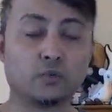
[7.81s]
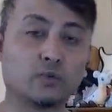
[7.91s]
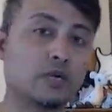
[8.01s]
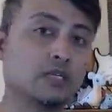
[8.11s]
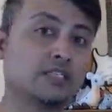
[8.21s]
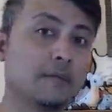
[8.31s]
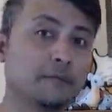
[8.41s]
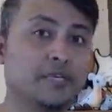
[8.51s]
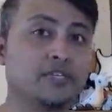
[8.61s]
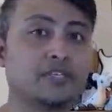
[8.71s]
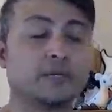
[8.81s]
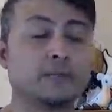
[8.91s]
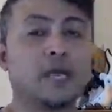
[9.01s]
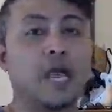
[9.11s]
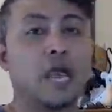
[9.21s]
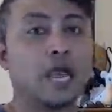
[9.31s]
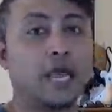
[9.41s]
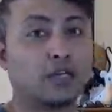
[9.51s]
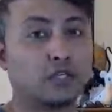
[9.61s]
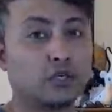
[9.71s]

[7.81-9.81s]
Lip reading: World Championship to